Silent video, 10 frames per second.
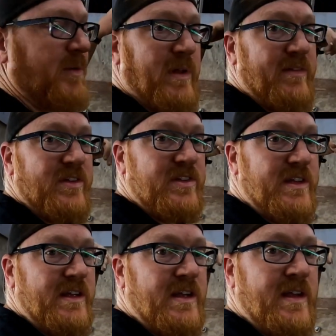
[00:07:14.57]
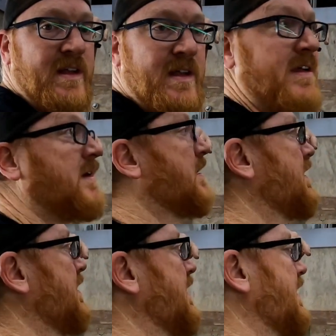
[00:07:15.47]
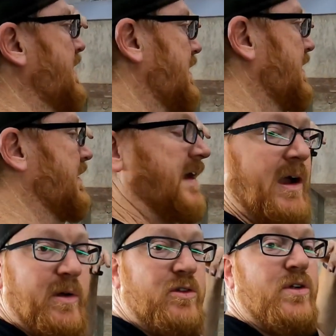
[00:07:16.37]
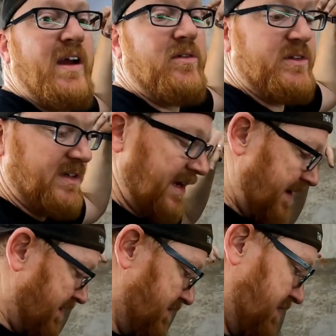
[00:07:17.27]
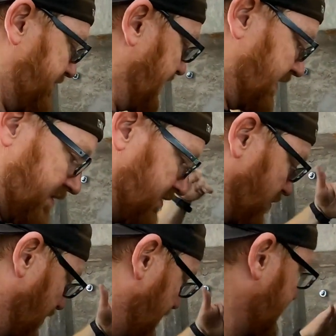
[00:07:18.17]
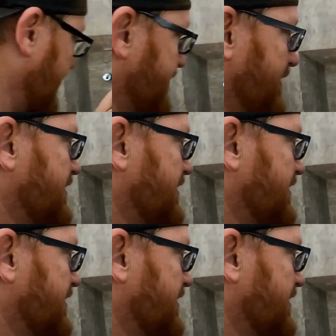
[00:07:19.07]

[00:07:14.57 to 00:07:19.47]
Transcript: then we'll have to see how it travels down, if it gets squirrely, if